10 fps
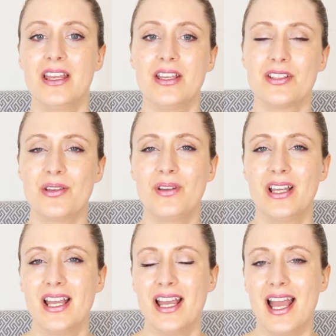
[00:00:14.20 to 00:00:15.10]
So
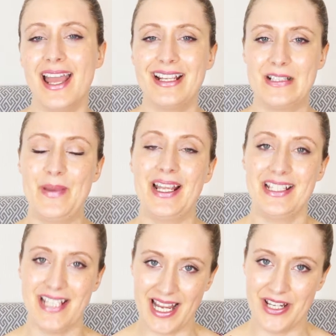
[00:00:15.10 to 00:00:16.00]

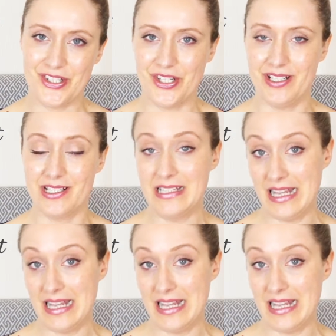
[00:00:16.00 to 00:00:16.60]
expectations